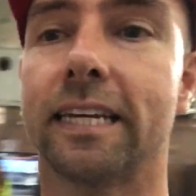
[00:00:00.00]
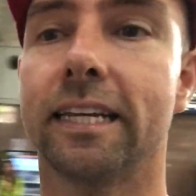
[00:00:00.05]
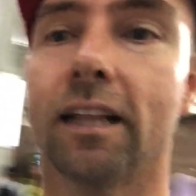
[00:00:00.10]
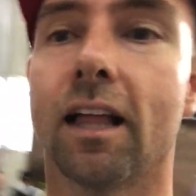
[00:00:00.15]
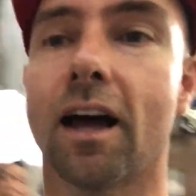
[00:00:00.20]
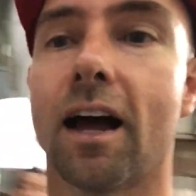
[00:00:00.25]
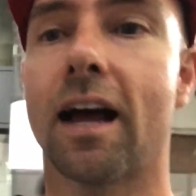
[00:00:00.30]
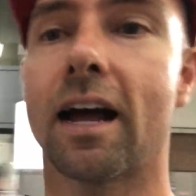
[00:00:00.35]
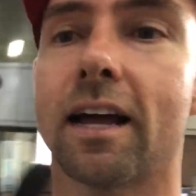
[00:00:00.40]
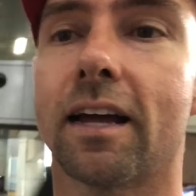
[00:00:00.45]

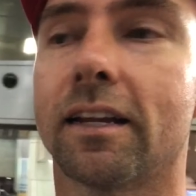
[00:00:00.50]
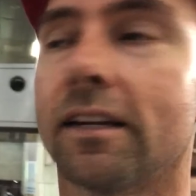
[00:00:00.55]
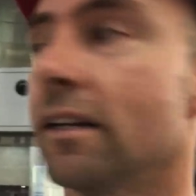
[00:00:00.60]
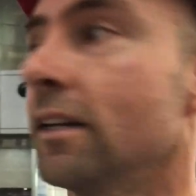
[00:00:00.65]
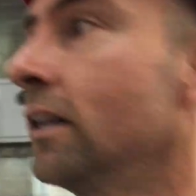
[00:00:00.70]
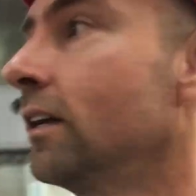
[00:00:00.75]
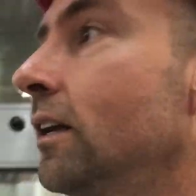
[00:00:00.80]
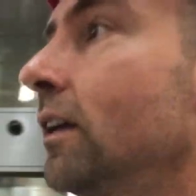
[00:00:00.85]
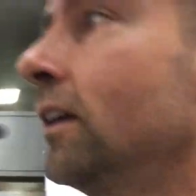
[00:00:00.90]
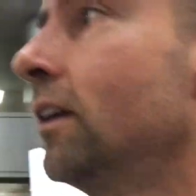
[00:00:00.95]
line,
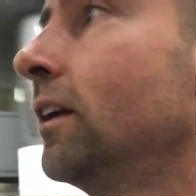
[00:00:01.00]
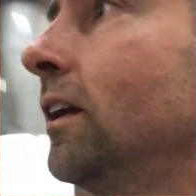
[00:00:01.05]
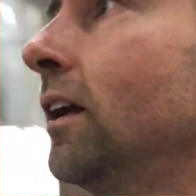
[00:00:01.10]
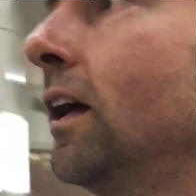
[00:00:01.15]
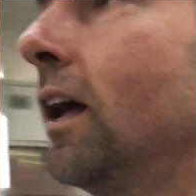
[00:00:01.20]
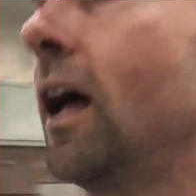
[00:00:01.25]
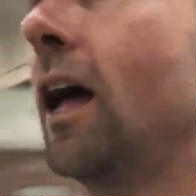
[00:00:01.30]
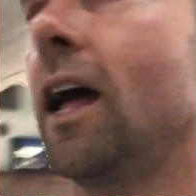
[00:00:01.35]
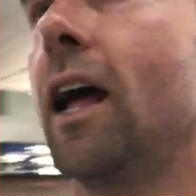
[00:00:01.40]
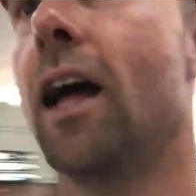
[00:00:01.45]

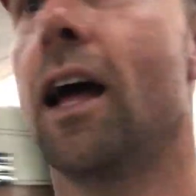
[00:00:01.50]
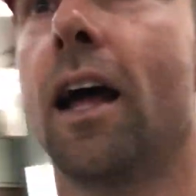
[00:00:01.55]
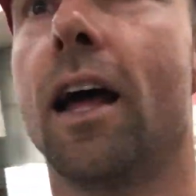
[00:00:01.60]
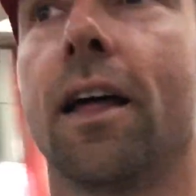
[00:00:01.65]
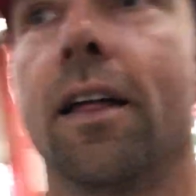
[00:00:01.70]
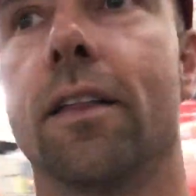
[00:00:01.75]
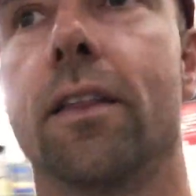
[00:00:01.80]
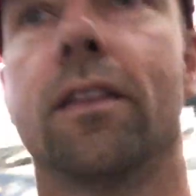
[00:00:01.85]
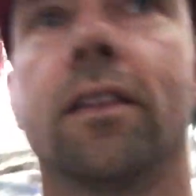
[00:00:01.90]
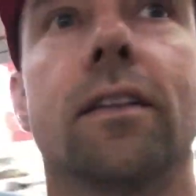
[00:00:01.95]

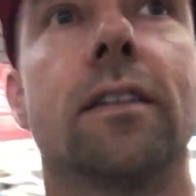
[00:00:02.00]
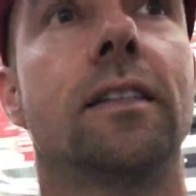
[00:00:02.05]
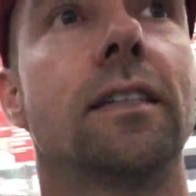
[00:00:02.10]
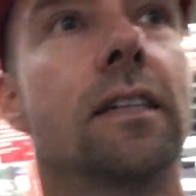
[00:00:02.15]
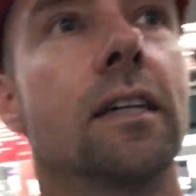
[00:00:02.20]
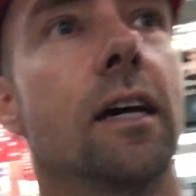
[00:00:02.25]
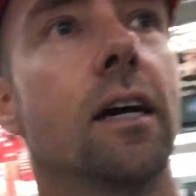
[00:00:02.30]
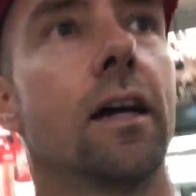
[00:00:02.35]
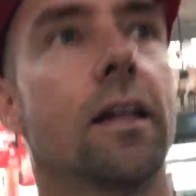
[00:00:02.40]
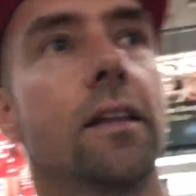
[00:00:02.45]
and
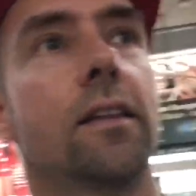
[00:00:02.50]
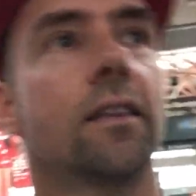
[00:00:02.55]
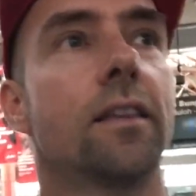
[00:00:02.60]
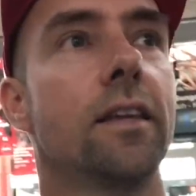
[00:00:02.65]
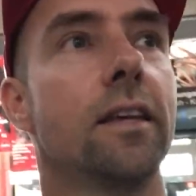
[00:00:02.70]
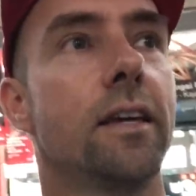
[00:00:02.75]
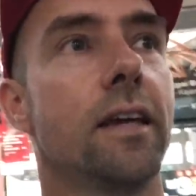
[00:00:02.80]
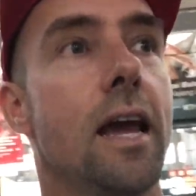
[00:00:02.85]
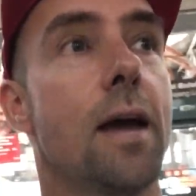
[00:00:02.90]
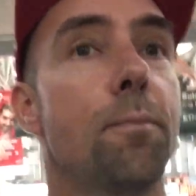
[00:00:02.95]

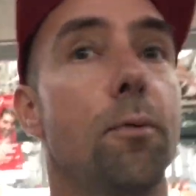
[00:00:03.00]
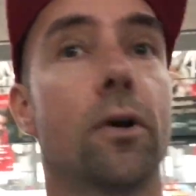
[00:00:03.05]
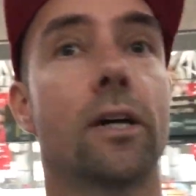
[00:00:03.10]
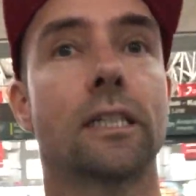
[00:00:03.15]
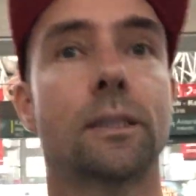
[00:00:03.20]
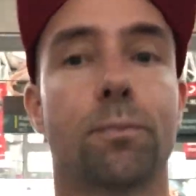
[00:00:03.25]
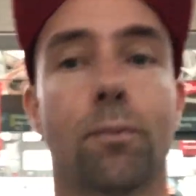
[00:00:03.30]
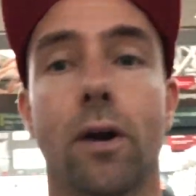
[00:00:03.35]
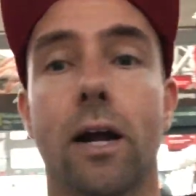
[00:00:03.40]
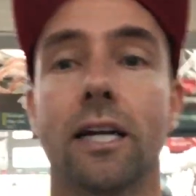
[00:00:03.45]
the Airport
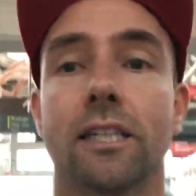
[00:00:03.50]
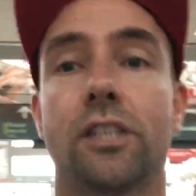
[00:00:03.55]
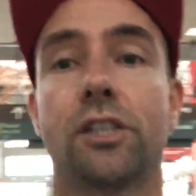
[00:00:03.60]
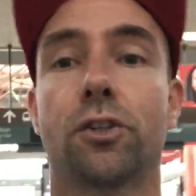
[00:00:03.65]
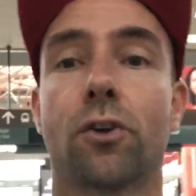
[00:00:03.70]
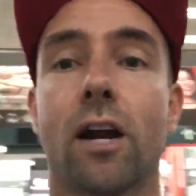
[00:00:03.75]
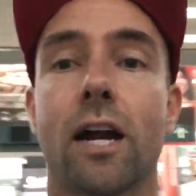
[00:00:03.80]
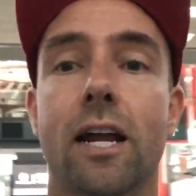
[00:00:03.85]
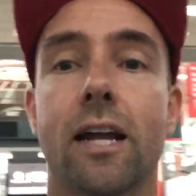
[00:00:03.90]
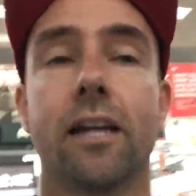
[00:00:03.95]
Express
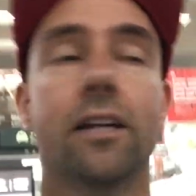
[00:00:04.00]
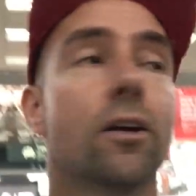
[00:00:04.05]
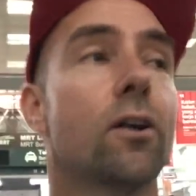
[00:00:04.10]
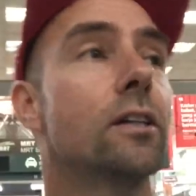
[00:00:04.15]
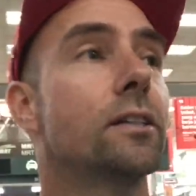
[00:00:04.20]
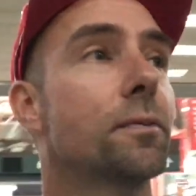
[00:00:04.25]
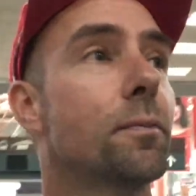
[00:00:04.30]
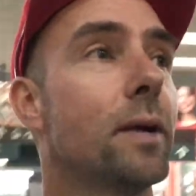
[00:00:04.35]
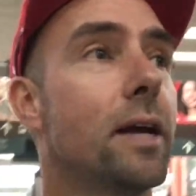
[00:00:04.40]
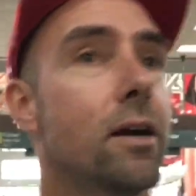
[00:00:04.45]
train goes
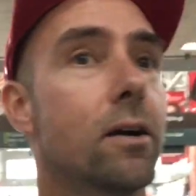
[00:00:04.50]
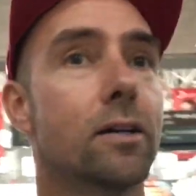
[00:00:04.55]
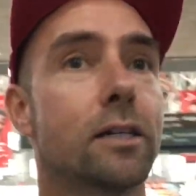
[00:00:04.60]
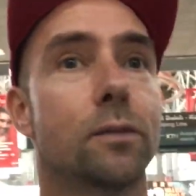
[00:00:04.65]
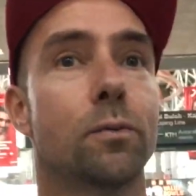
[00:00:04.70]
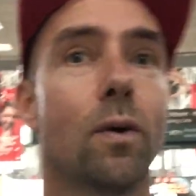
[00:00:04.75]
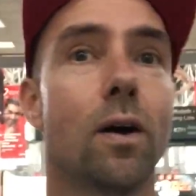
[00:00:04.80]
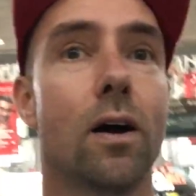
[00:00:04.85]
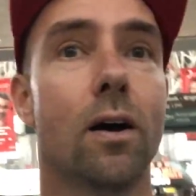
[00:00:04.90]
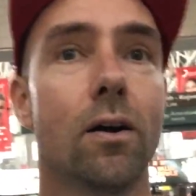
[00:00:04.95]
from here as
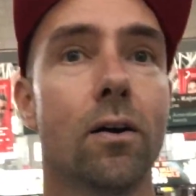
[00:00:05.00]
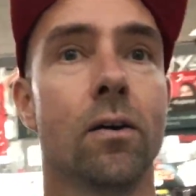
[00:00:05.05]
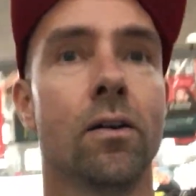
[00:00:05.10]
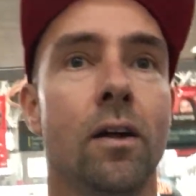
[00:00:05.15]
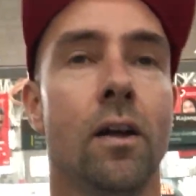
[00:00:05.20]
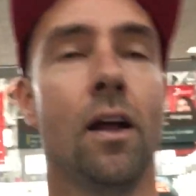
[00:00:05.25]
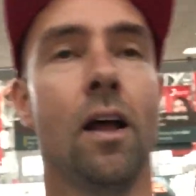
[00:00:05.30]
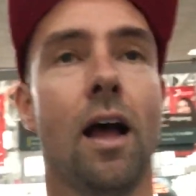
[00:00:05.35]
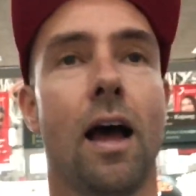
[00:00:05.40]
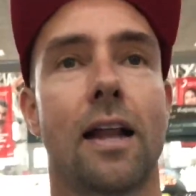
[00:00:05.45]
well.
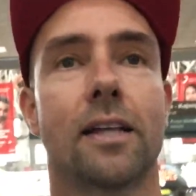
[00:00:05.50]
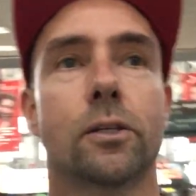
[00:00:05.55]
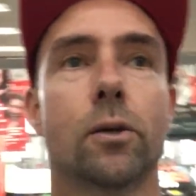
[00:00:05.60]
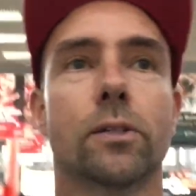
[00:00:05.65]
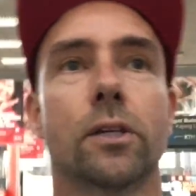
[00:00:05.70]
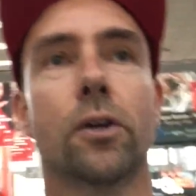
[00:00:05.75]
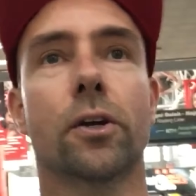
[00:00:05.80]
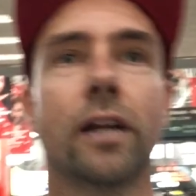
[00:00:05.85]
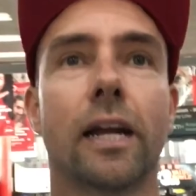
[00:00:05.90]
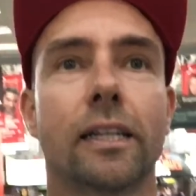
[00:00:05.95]
And it's also
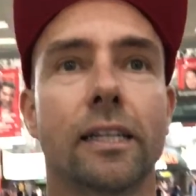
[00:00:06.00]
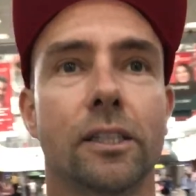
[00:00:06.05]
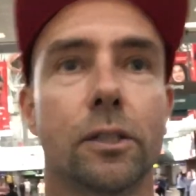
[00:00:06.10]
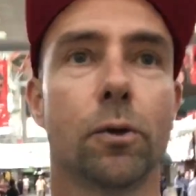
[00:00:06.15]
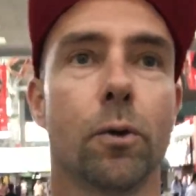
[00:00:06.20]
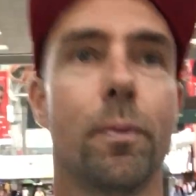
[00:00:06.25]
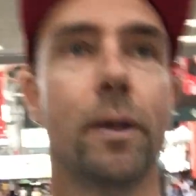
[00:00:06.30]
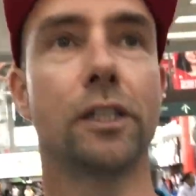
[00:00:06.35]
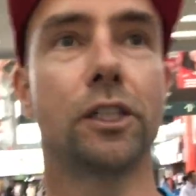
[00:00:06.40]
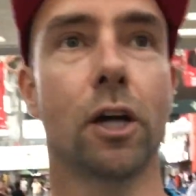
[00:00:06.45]
connected to a
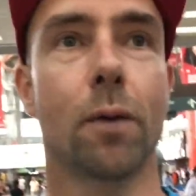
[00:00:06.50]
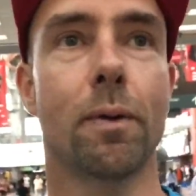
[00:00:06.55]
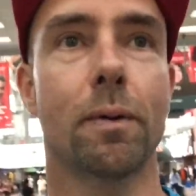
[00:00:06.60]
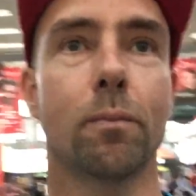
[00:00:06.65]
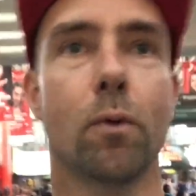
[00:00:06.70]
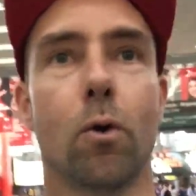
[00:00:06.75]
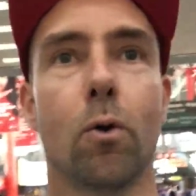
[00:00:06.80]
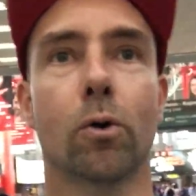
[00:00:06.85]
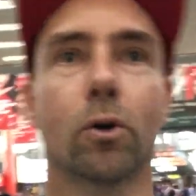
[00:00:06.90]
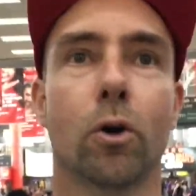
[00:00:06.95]
big shopping
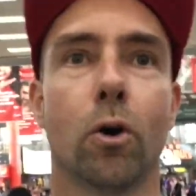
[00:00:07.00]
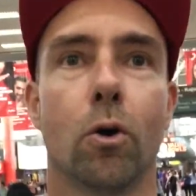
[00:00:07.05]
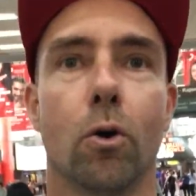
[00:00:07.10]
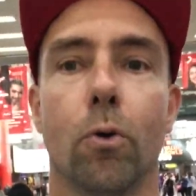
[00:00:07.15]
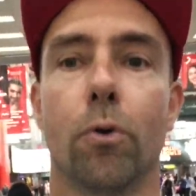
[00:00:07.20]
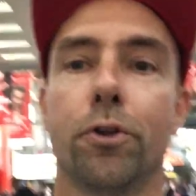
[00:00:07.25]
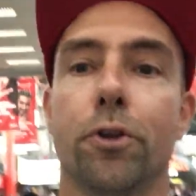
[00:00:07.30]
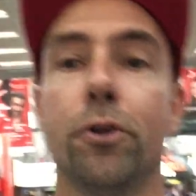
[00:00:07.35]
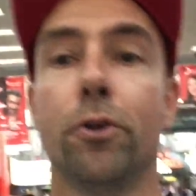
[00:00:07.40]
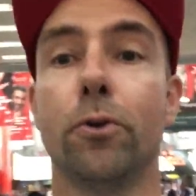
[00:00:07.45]
mall
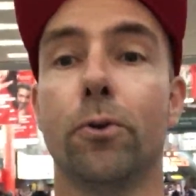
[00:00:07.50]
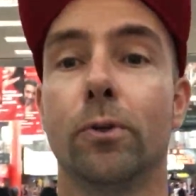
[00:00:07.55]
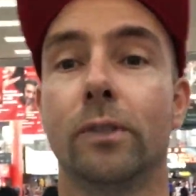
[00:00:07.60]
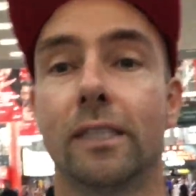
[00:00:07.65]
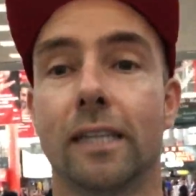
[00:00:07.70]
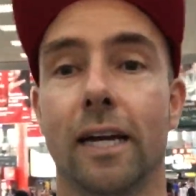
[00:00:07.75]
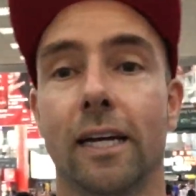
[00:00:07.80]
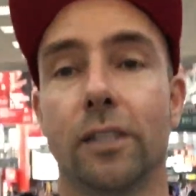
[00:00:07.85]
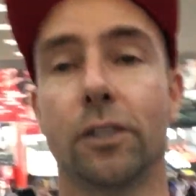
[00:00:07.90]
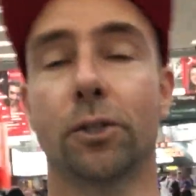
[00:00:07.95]
called New
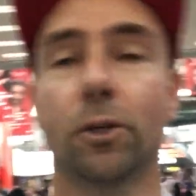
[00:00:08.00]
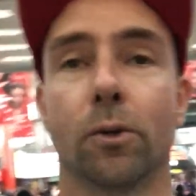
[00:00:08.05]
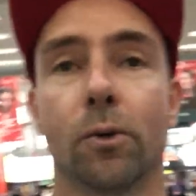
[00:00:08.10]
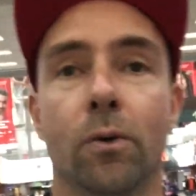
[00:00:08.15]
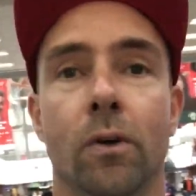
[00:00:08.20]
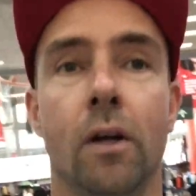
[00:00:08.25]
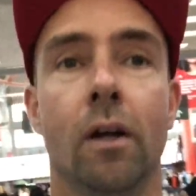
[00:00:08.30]
Central.